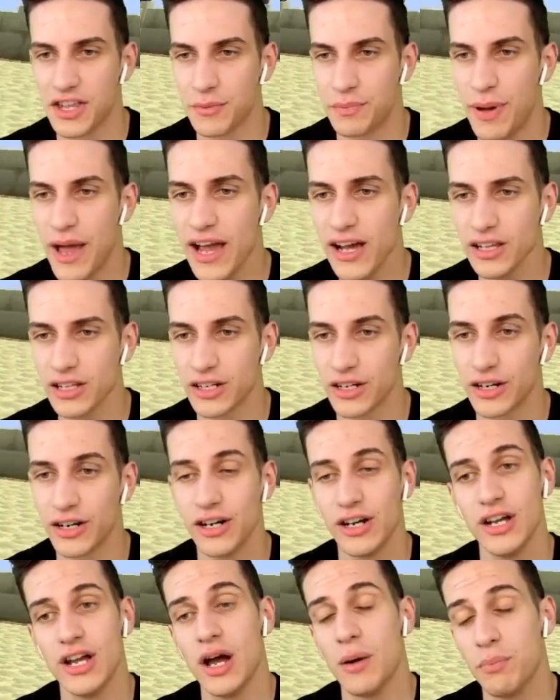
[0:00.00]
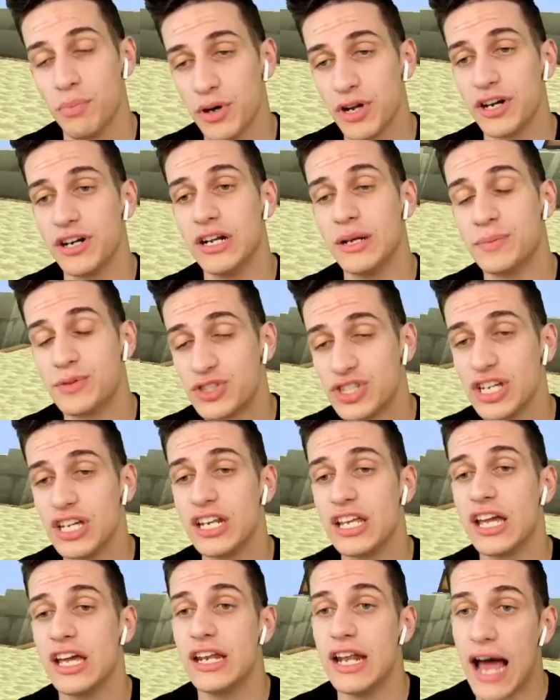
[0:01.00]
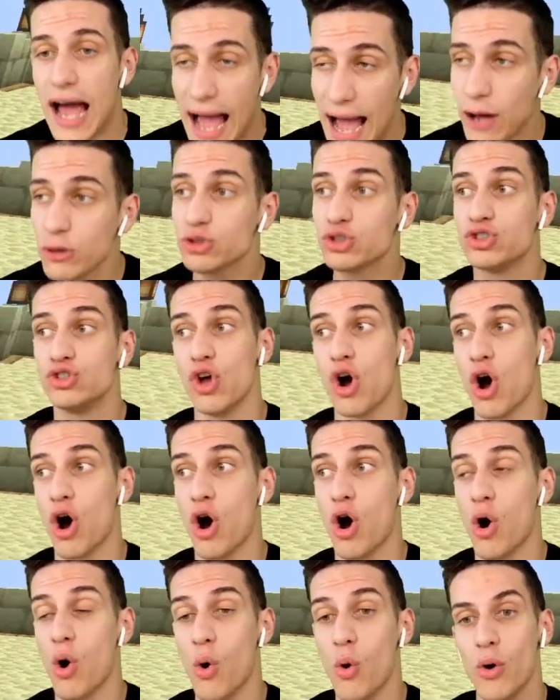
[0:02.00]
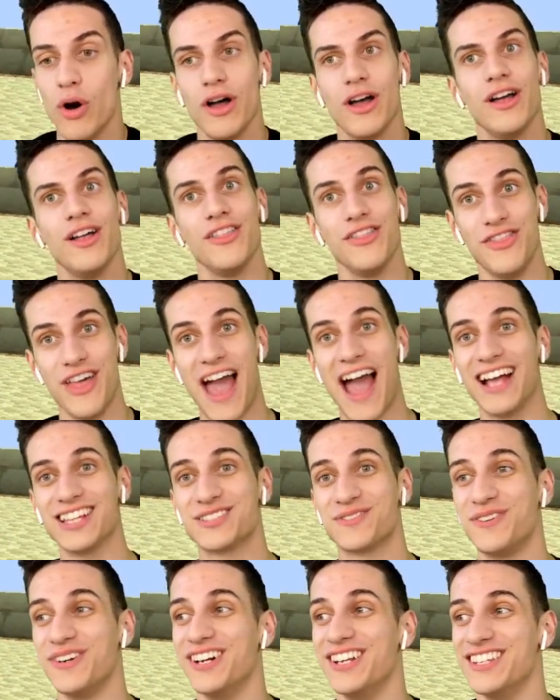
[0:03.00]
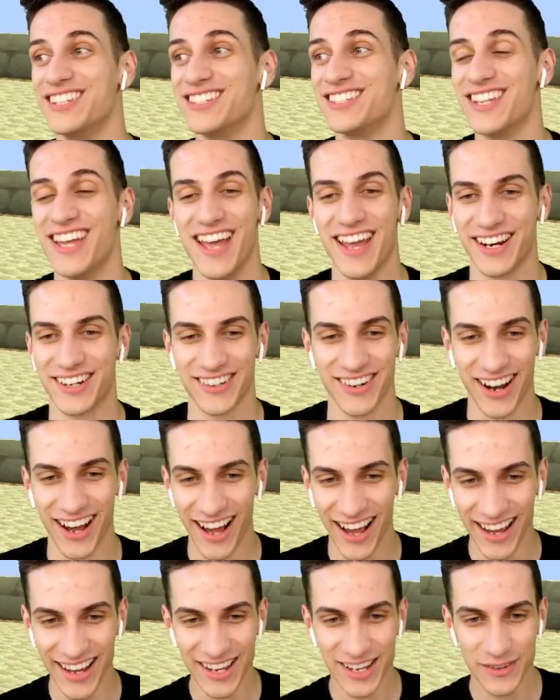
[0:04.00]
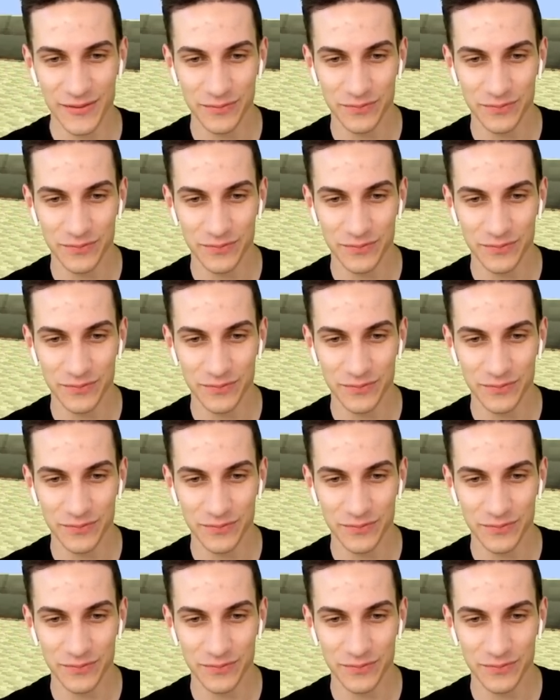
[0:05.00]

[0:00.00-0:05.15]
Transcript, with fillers: pillar, but an obsidian house though, that's pretty sick, right?